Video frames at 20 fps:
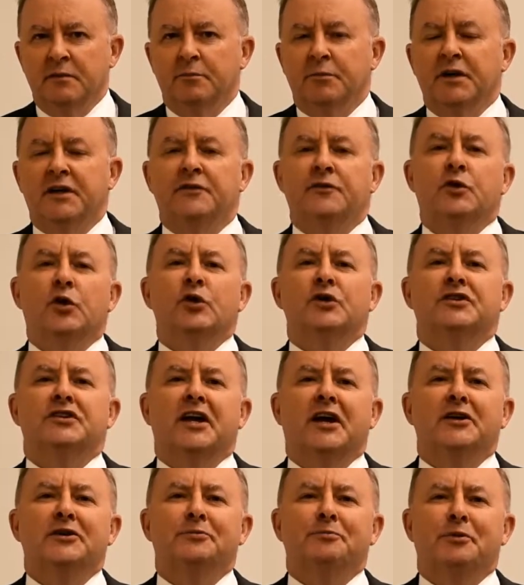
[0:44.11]
But of course
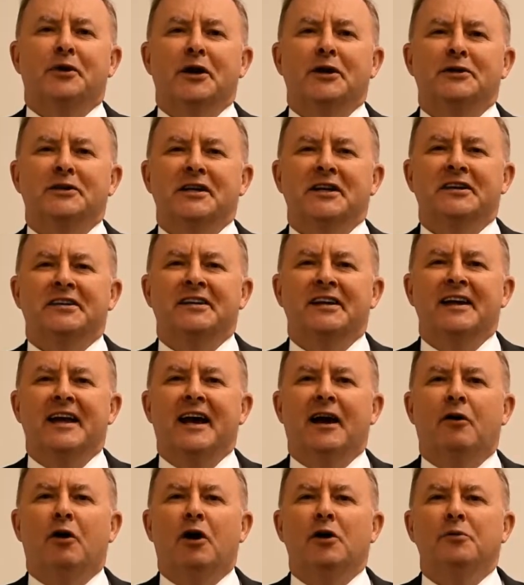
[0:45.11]
those projects are
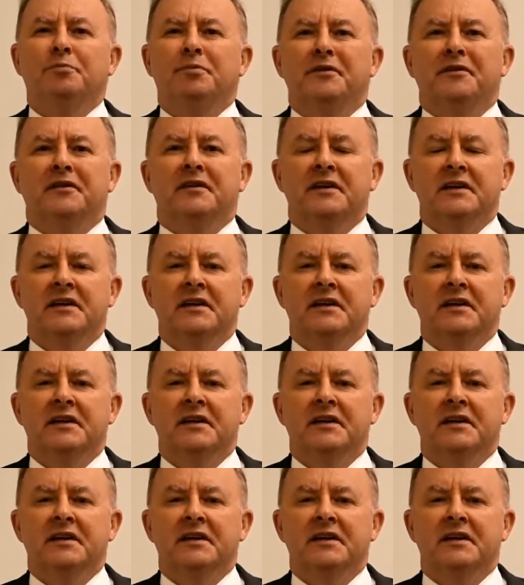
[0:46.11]
now opened,